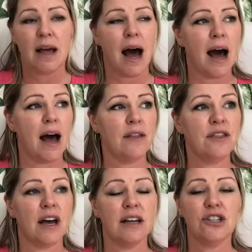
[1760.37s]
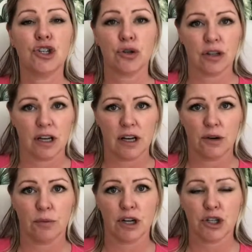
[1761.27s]

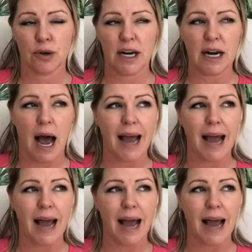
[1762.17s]
The retreat,